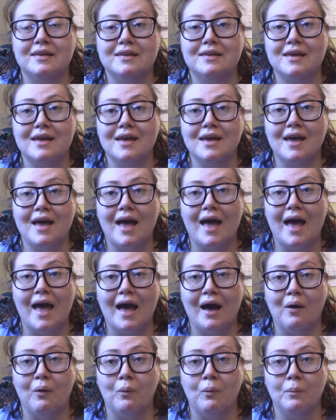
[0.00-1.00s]
get
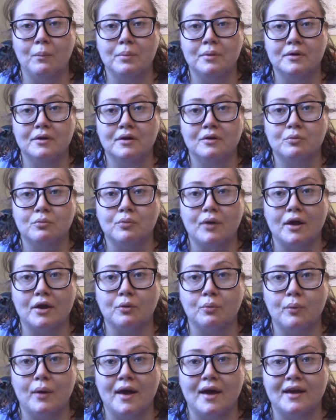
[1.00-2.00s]
help right
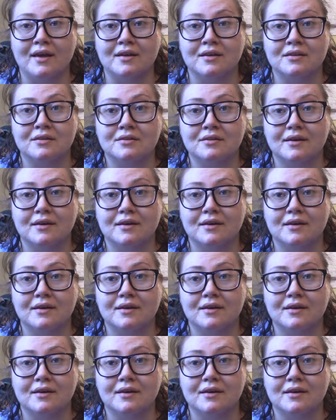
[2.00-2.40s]
away.